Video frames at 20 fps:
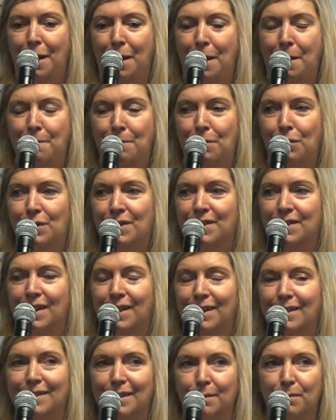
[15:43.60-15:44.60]

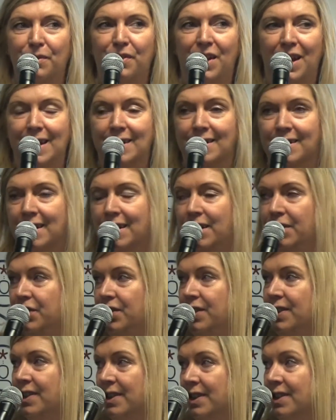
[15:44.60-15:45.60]
inputting some of that
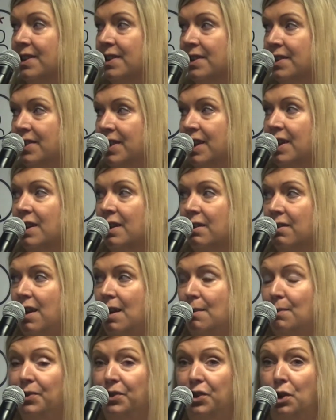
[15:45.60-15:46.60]
intelligence into the
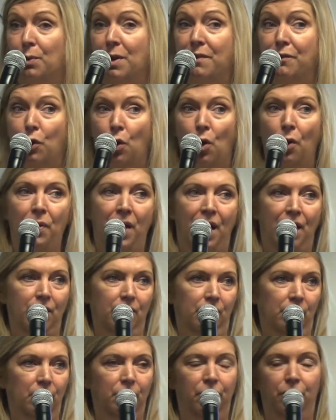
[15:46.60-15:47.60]
CRM, so we've got that
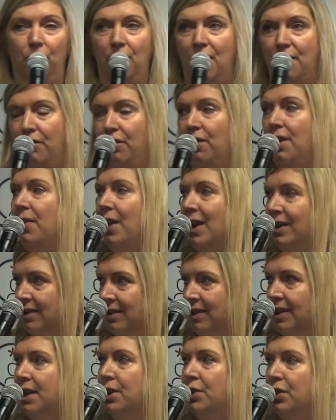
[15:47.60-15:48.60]
forever at that
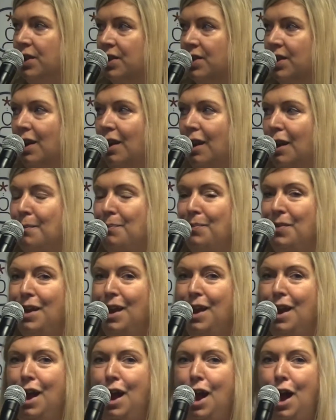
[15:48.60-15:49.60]
stage in time.
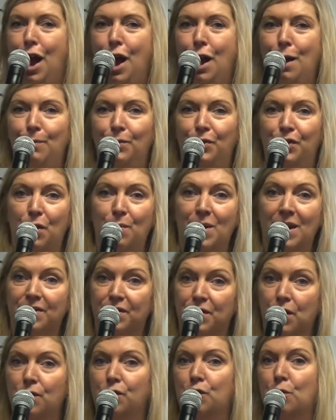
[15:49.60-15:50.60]
So
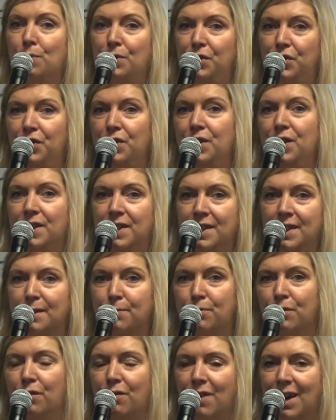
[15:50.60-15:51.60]
as those
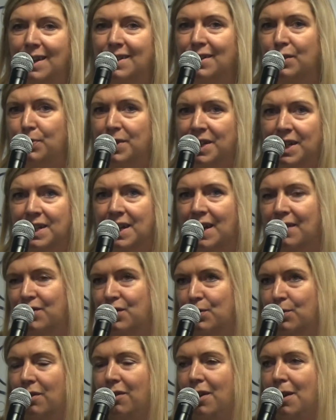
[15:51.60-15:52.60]
opportunities progressed, we didn't have
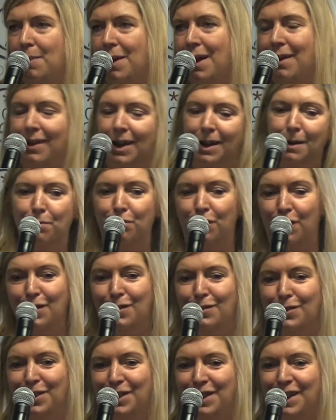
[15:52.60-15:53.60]
to worry about getting
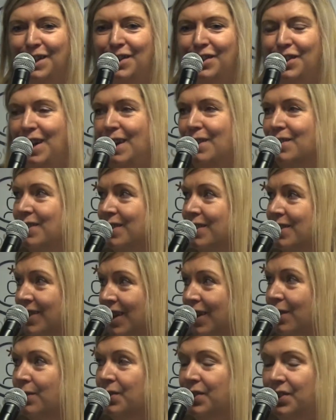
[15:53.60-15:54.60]
Priority Engine out to the
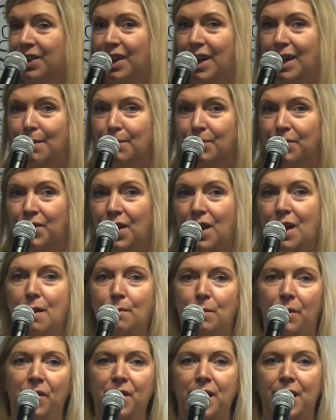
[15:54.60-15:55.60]
sales teams,
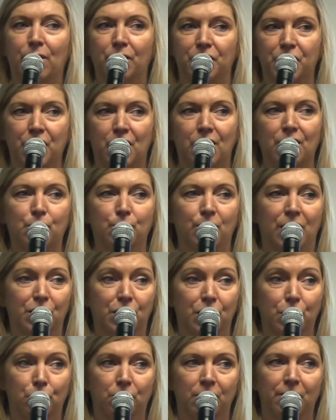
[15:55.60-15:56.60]
but the LDRs were
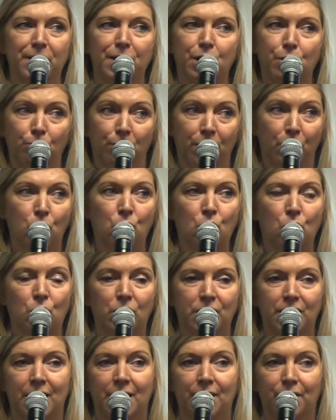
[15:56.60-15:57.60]
actually already
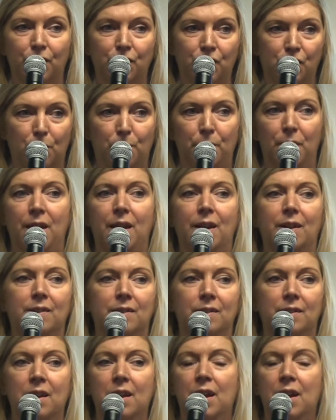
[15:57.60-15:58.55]
recording the topics,